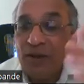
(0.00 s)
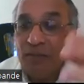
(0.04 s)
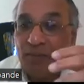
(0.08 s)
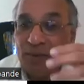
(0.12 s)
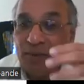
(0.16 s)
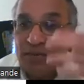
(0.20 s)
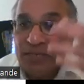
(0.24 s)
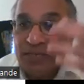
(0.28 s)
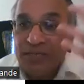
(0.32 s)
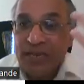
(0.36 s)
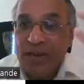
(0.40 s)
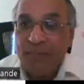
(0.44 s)

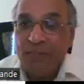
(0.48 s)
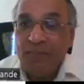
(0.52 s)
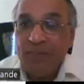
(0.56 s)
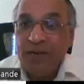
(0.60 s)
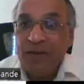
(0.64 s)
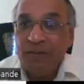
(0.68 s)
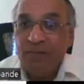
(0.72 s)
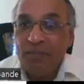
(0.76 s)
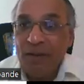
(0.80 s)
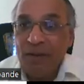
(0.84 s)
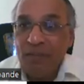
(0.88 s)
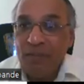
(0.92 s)

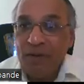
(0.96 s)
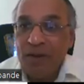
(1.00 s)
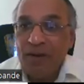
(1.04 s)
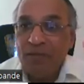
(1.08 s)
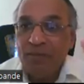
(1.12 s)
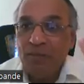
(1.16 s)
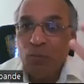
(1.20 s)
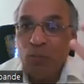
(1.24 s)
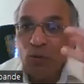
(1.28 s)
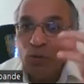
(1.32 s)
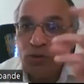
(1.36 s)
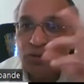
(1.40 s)
presynaptic
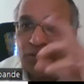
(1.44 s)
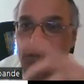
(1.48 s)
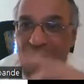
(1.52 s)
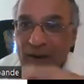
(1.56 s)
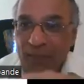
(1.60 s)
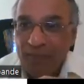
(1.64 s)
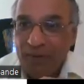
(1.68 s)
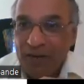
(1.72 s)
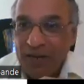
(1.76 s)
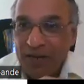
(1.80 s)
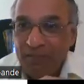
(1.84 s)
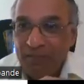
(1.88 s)
membrane,
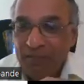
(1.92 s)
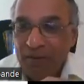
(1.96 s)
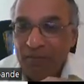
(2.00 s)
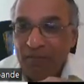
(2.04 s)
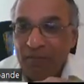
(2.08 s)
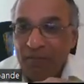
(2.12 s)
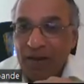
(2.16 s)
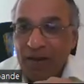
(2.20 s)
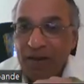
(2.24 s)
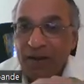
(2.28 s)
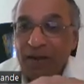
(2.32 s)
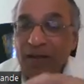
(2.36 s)
postsynaptic
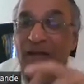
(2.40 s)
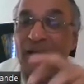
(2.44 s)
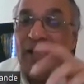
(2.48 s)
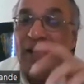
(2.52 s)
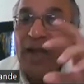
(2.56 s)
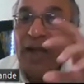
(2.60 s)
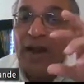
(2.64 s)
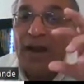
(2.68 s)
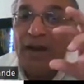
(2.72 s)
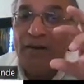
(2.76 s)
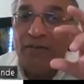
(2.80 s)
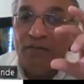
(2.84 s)
membrane,
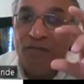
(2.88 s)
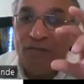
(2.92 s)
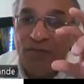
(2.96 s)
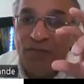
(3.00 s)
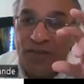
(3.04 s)
and